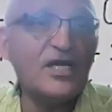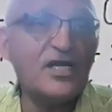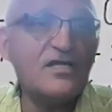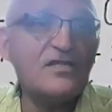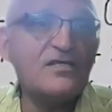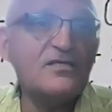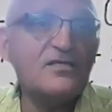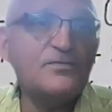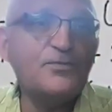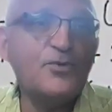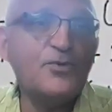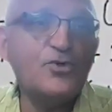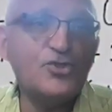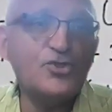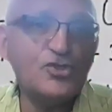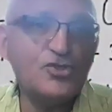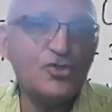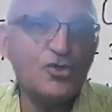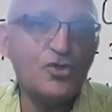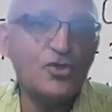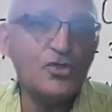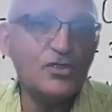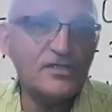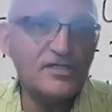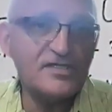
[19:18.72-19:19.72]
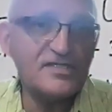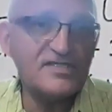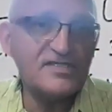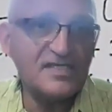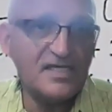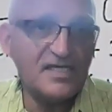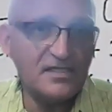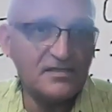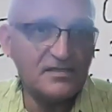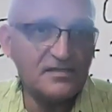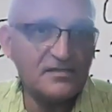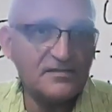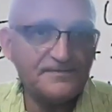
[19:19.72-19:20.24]
another point called the
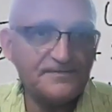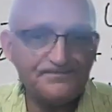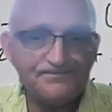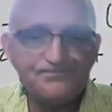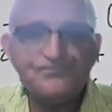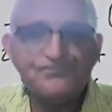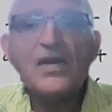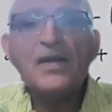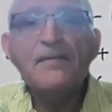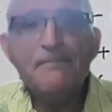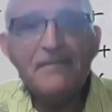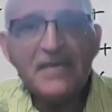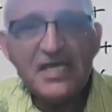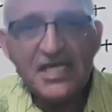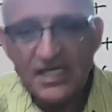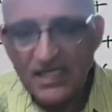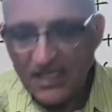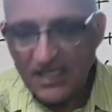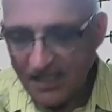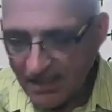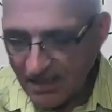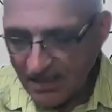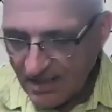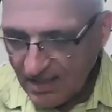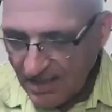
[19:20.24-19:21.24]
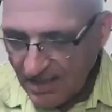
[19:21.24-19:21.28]
center. Meaning,